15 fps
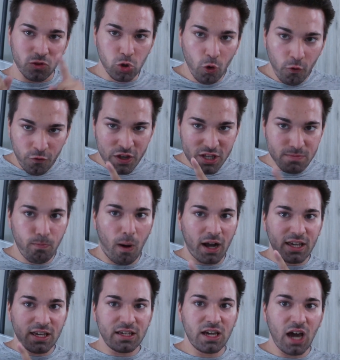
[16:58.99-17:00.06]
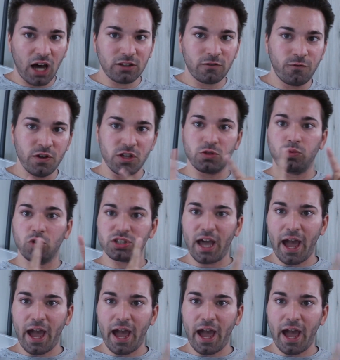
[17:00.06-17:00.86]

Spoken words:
Luffy's Monkey God Fist was